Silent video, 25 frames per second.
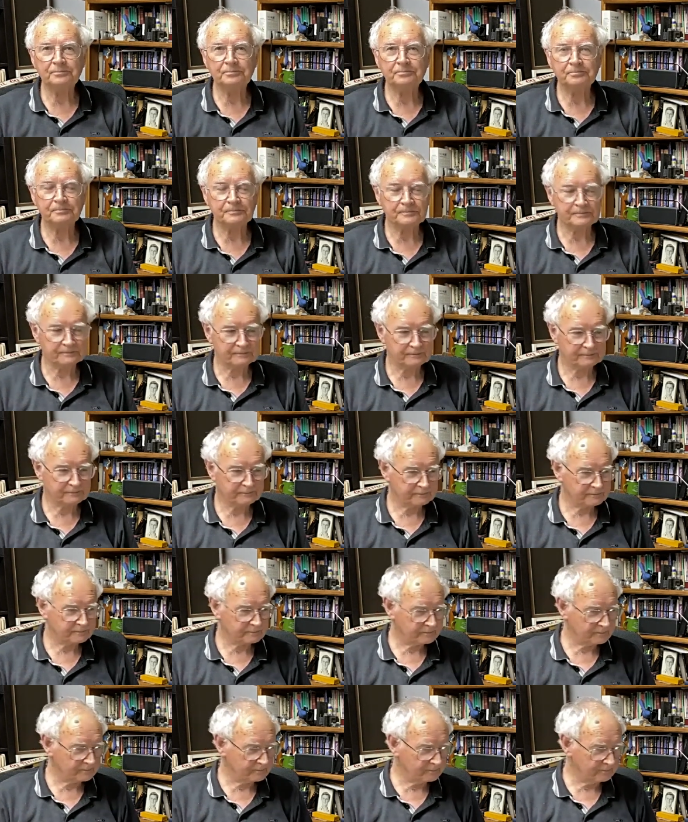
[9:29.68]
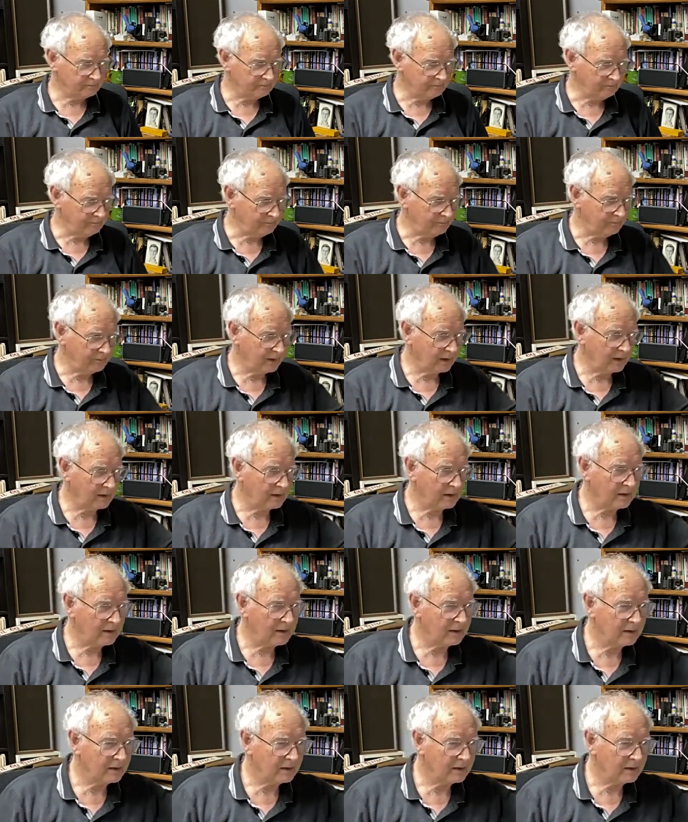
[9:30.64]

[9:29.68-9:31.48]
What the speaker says: (no one is talking)